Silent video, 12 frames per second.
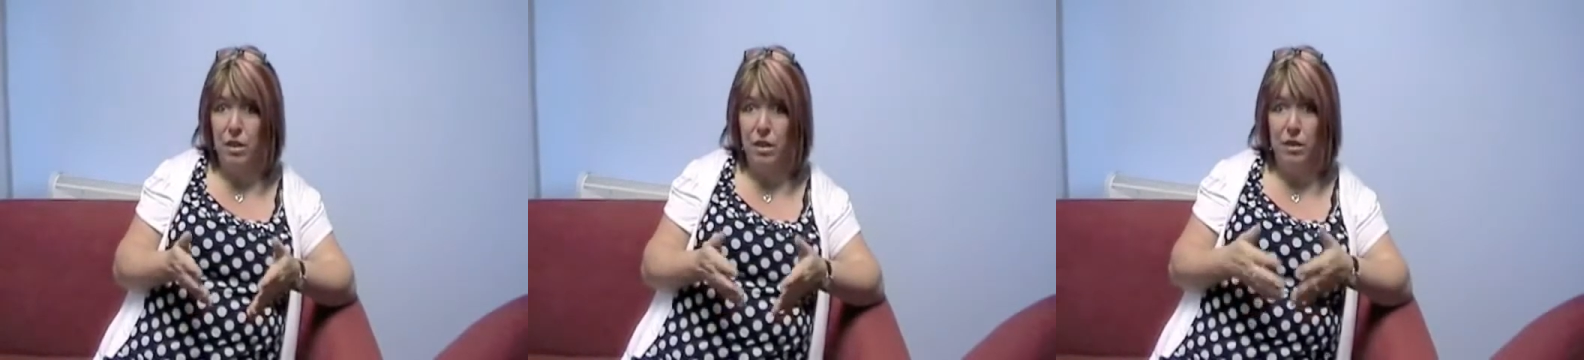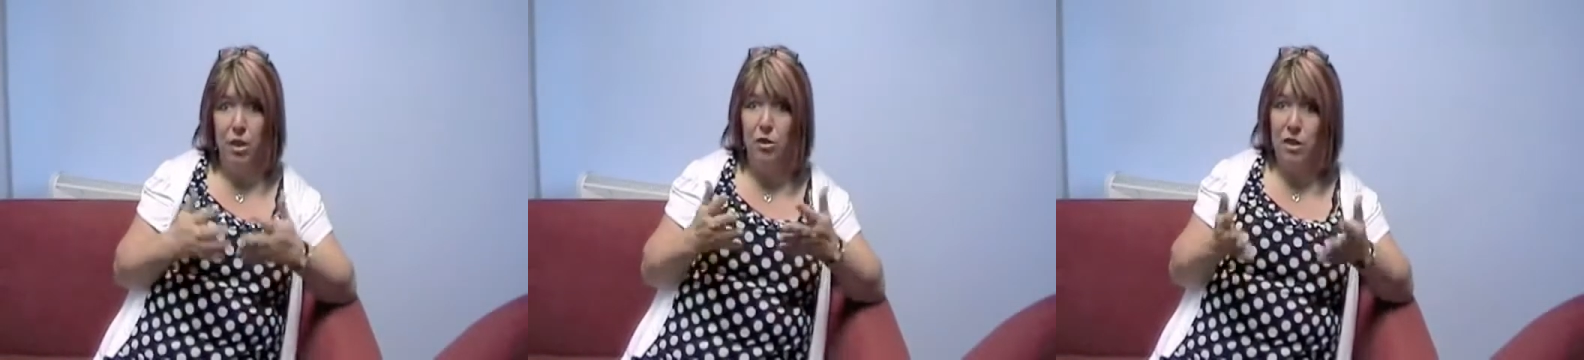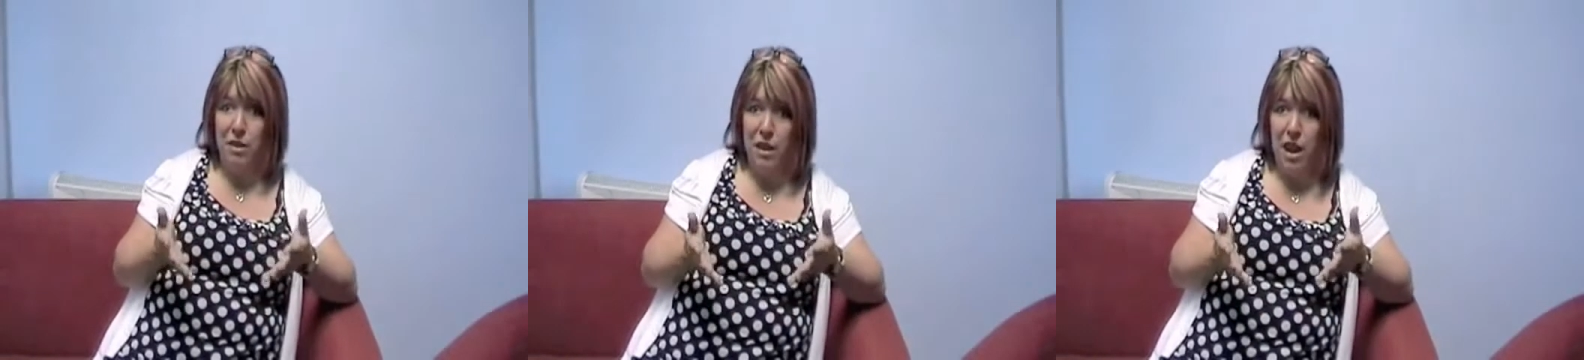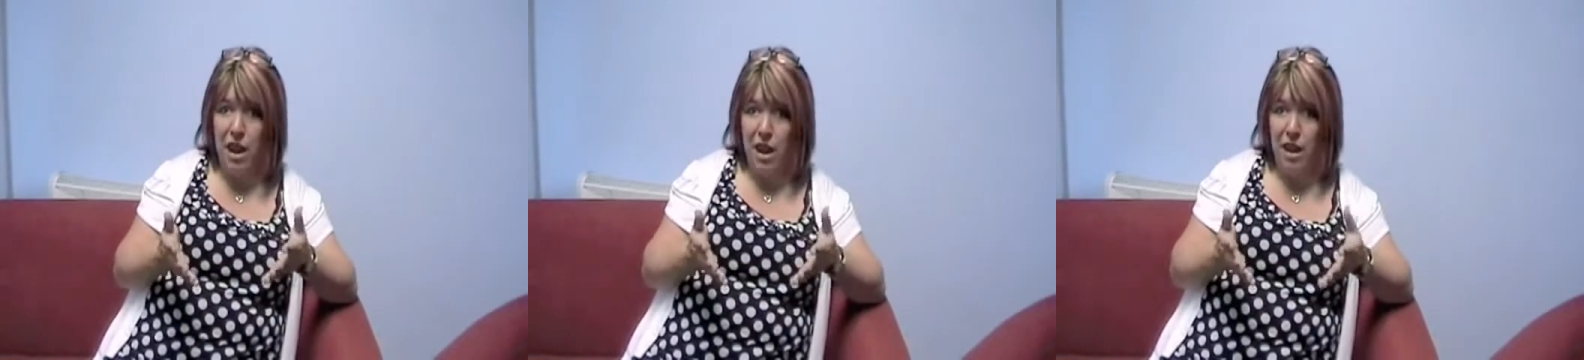It's already
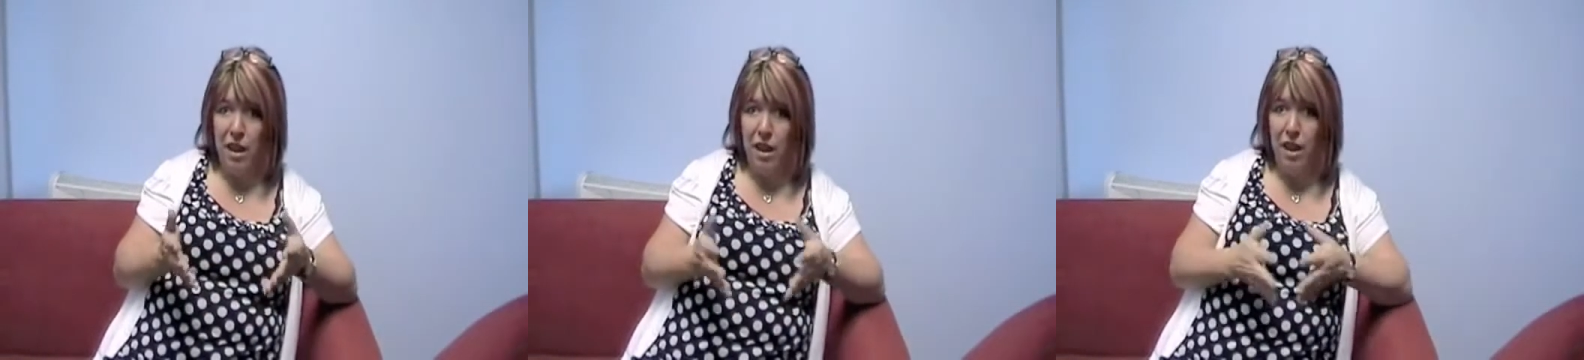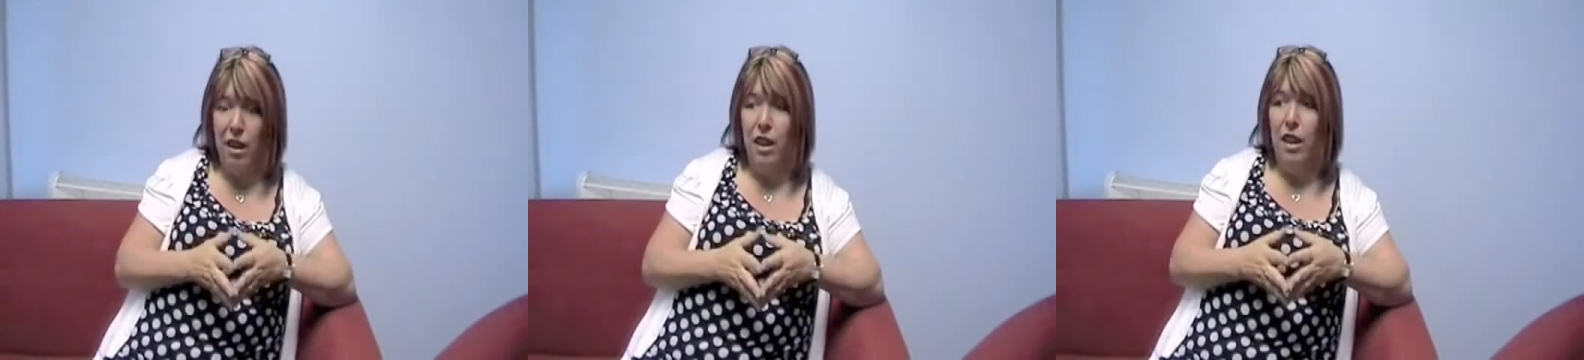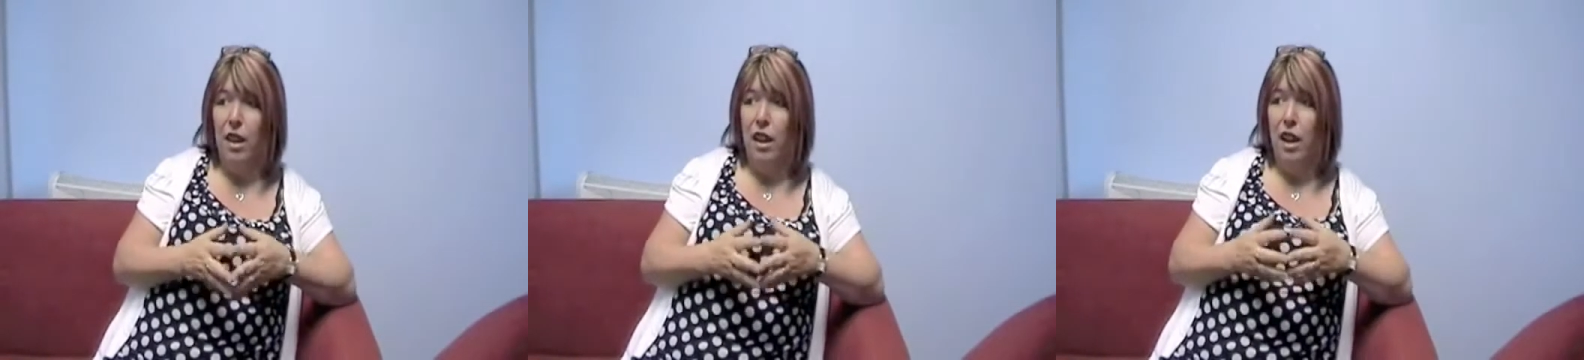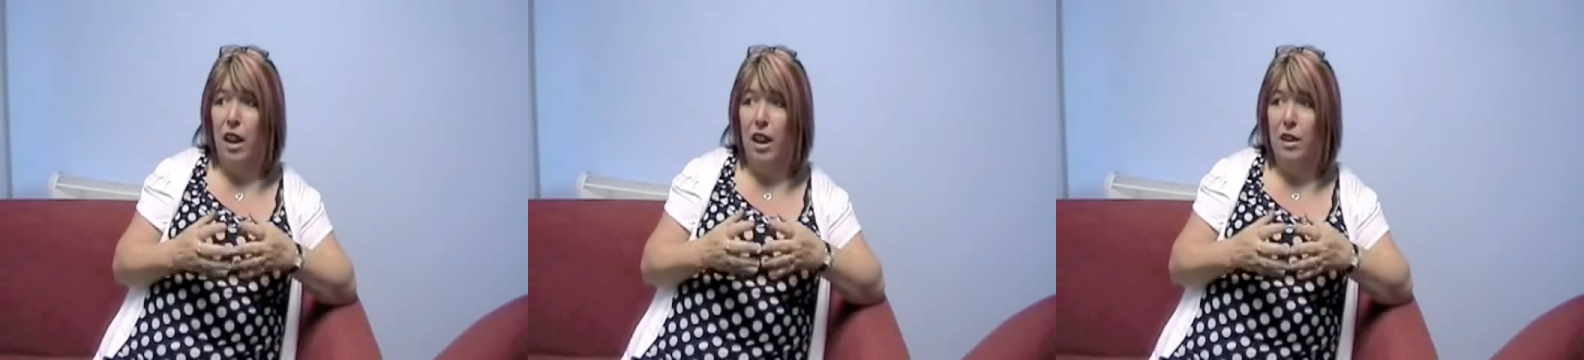there.
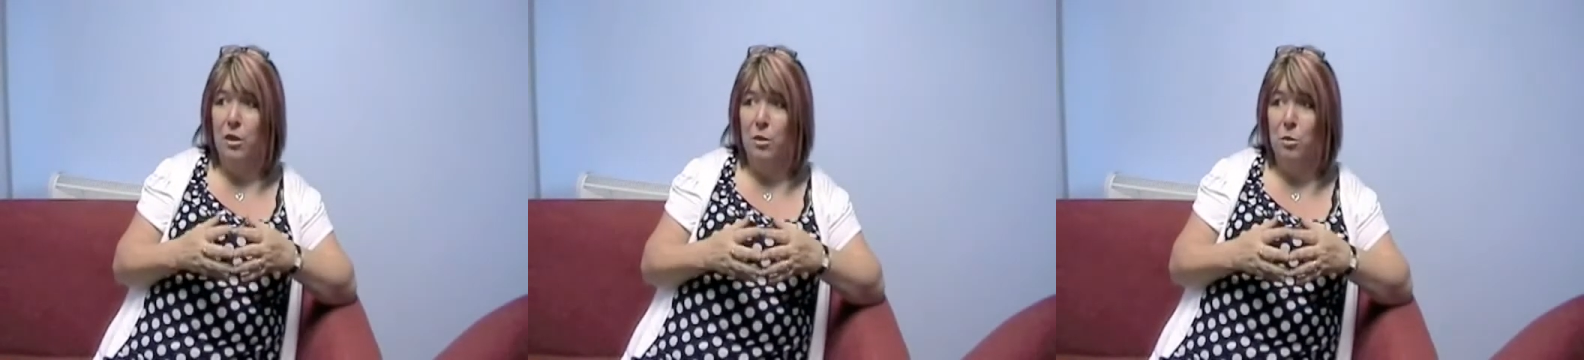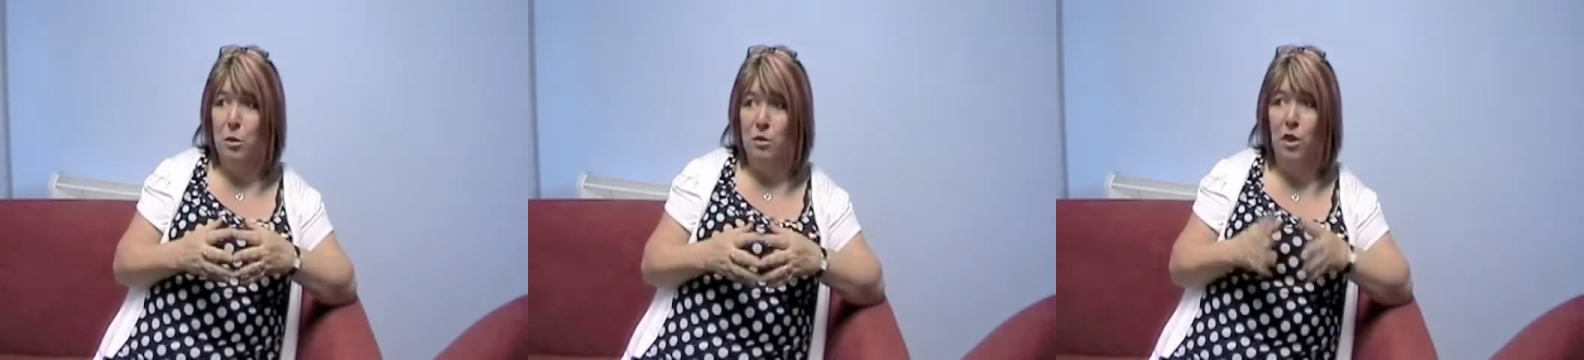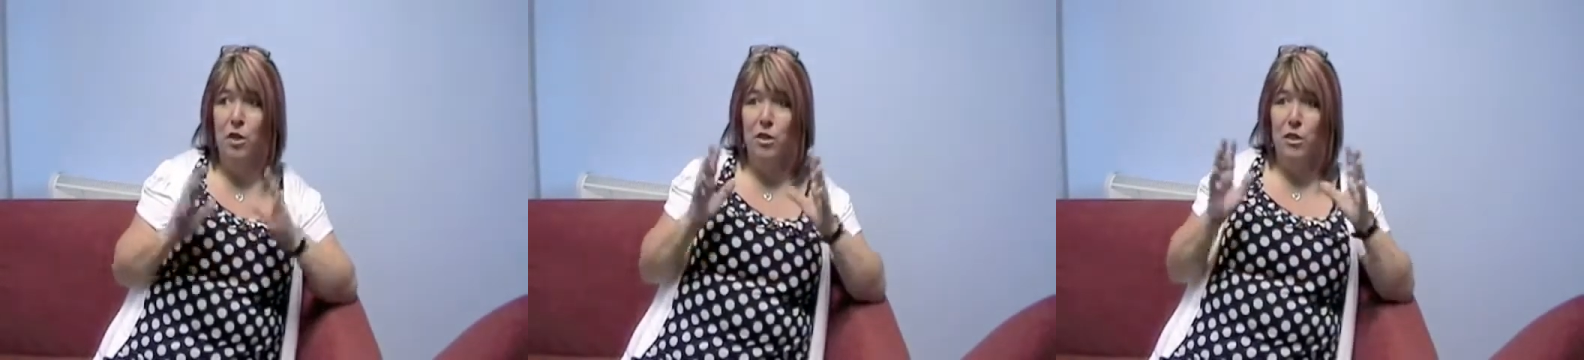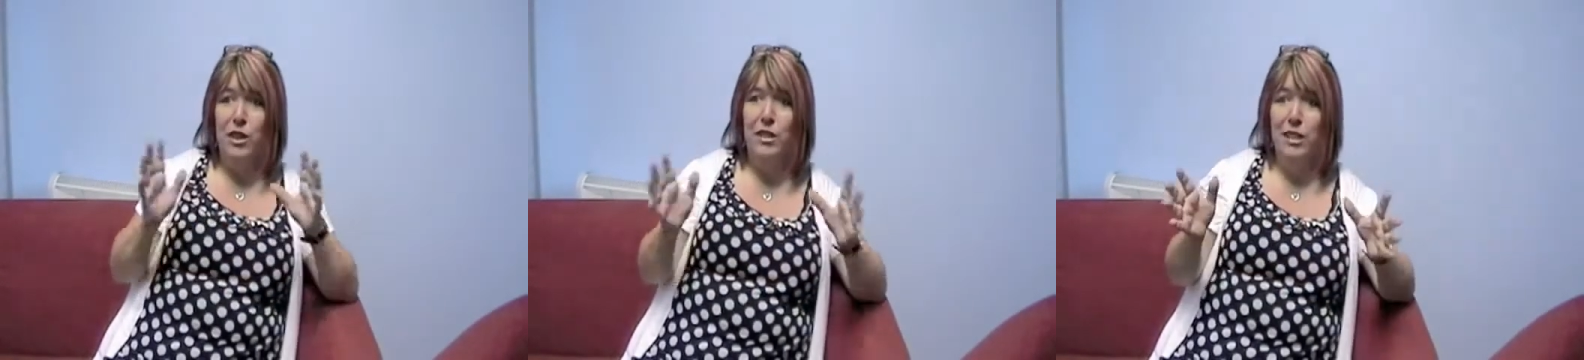And we've got this
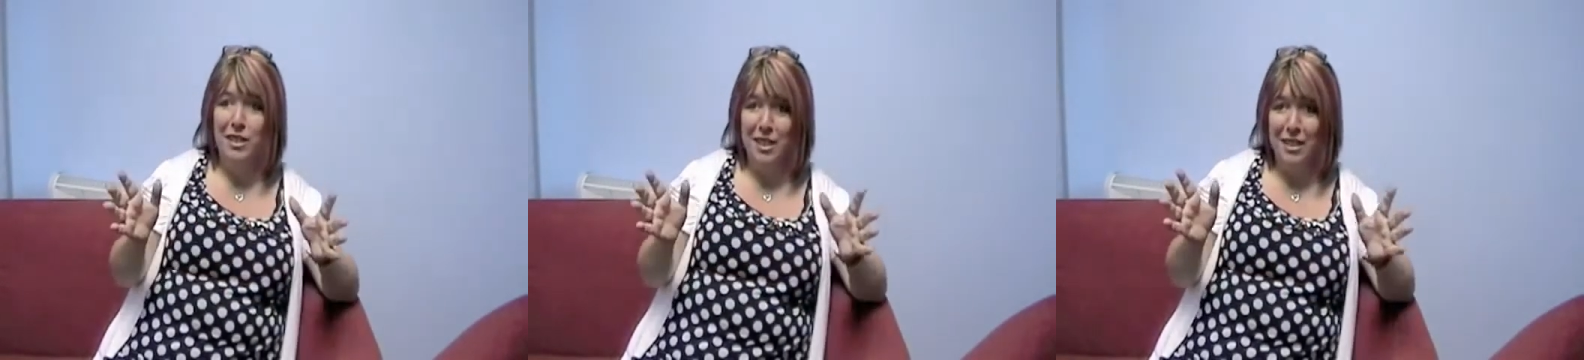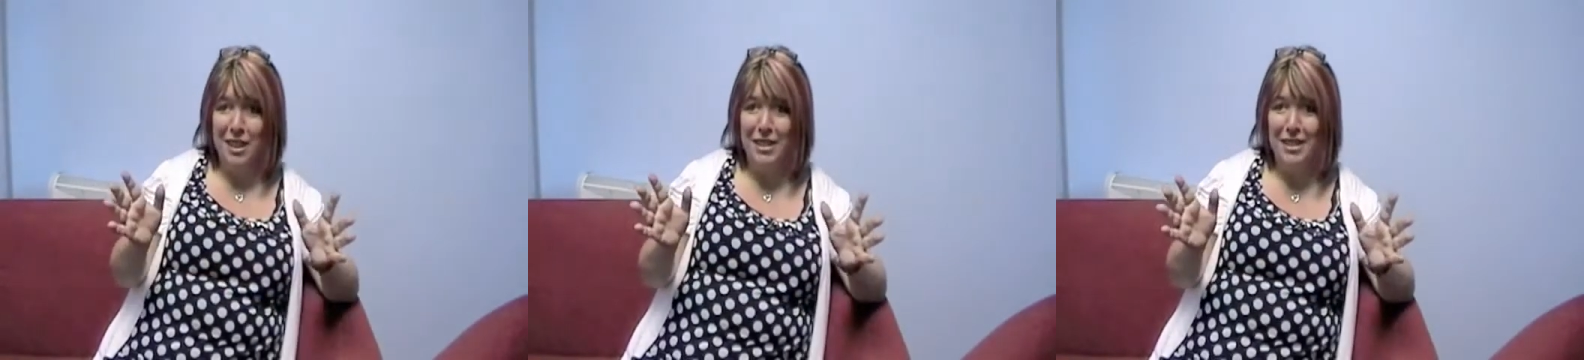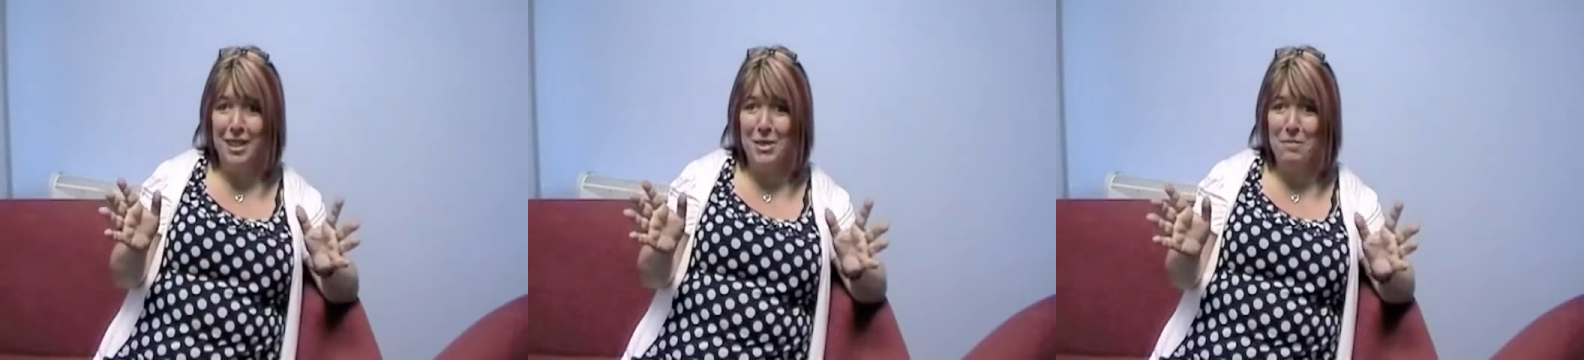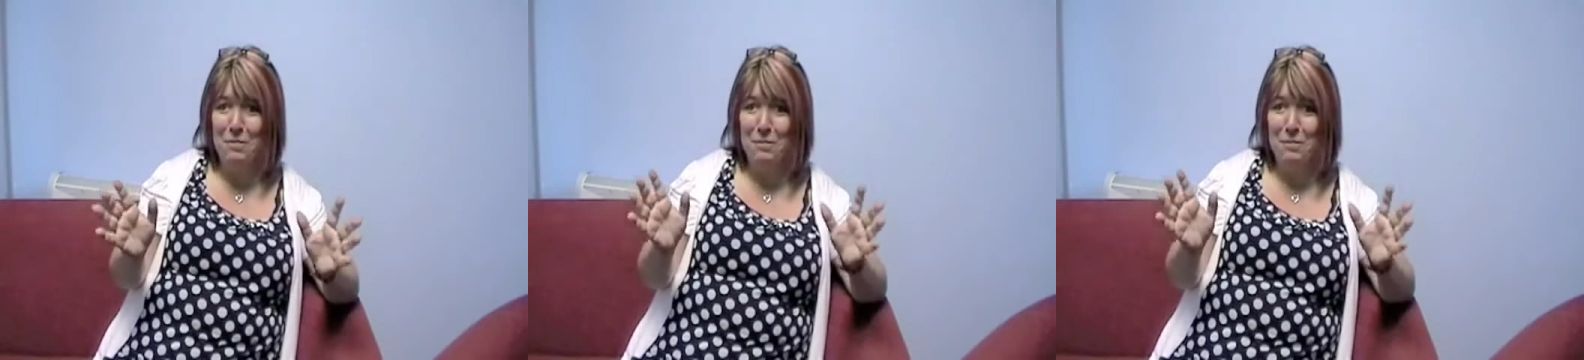fantastic centre,